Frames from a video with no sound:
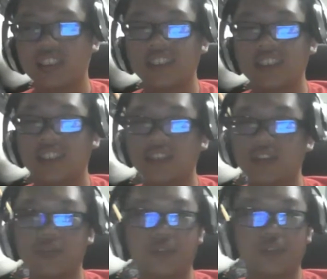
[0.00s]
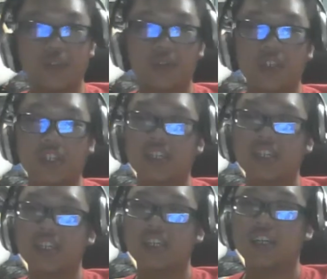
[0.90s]
It's no joke,
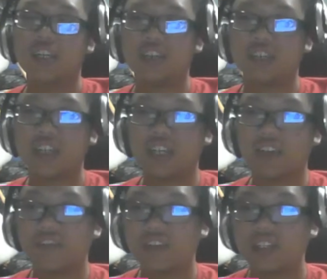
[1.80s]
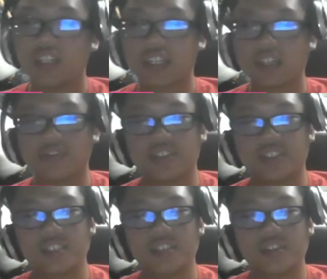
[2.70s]
alright? I felt like I was
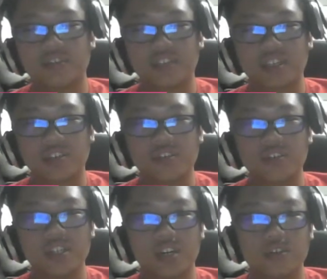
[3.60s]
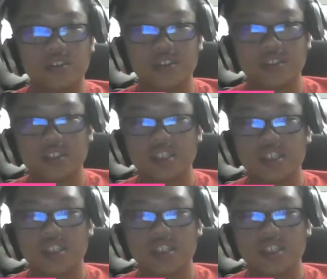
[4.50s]
in there for like 3 hours.